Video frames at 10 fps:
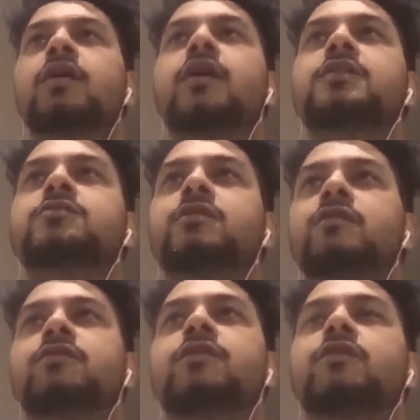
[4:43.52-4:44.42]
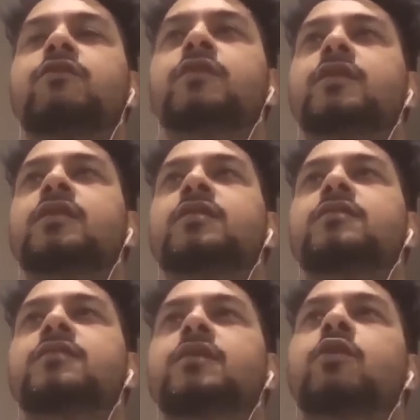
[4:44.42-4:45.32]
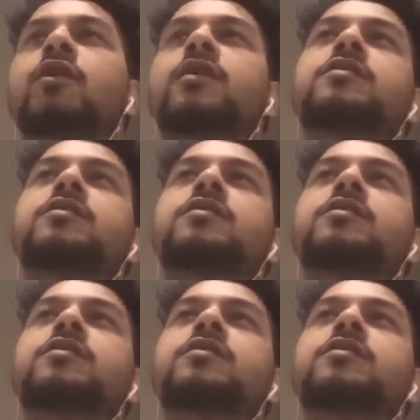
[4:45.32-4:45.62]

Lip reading: cultural fit of it, and they see, okay,